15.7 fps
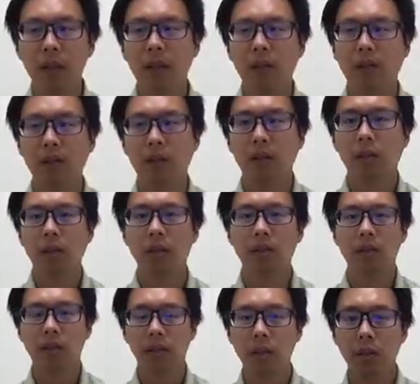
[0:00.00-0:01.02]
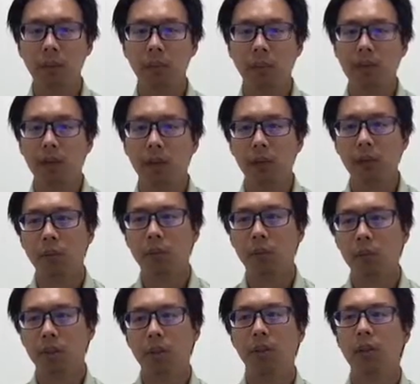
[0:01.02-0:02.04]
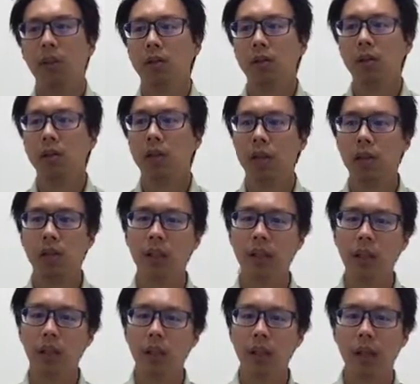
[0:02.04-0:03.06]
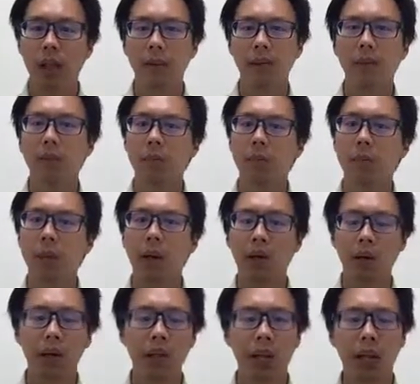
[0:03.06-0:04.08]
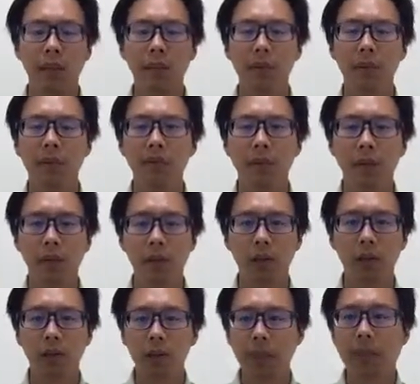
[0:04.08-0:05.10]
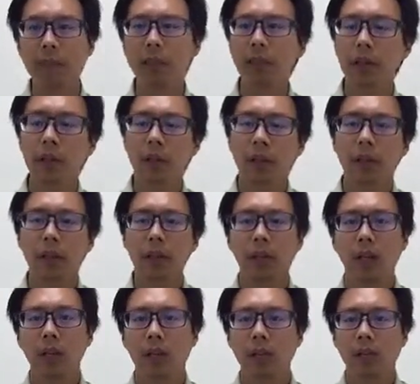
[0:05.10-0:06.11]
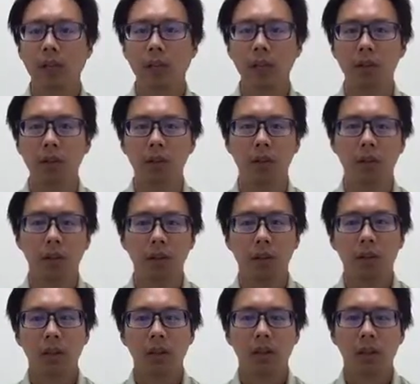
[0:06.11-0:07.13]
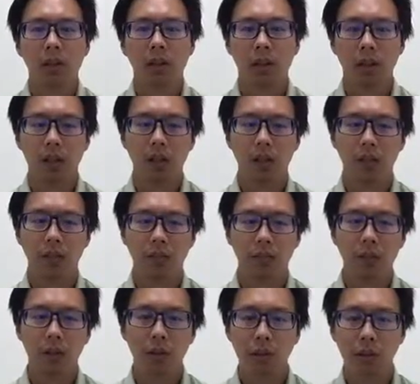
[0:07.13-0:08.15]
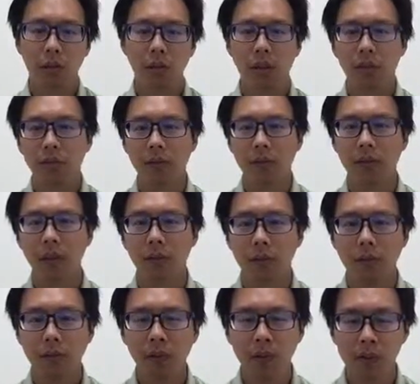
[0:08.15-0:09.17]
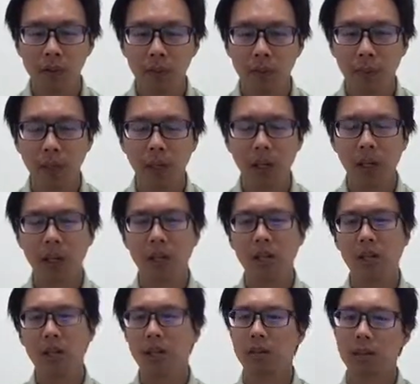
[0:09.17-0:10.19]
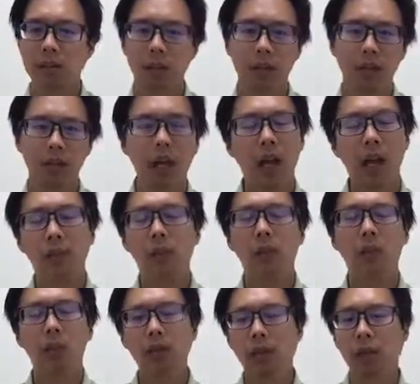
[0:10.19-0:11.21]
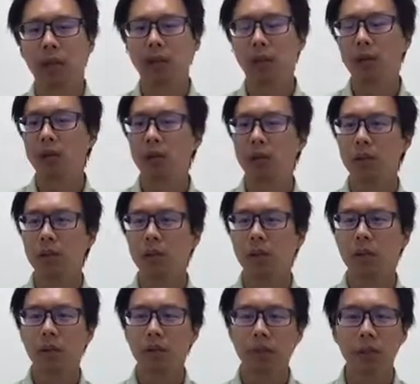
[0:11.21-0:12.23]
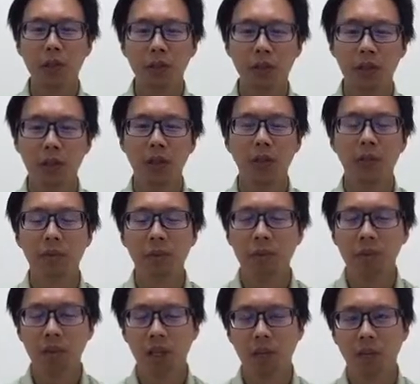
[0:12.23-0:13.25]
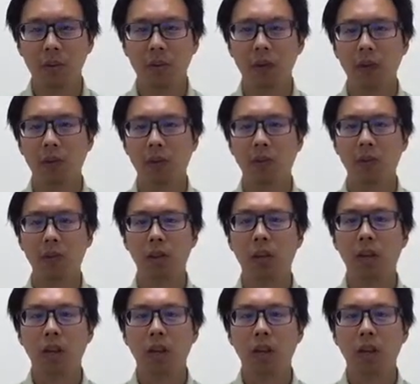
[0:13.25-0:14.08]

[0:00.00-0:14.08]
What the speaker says: So sleep is very important. If you can take a nap, power nap is very good. And if you feel sleepy, just take a nap. You don't have to force yourself to stay awake, or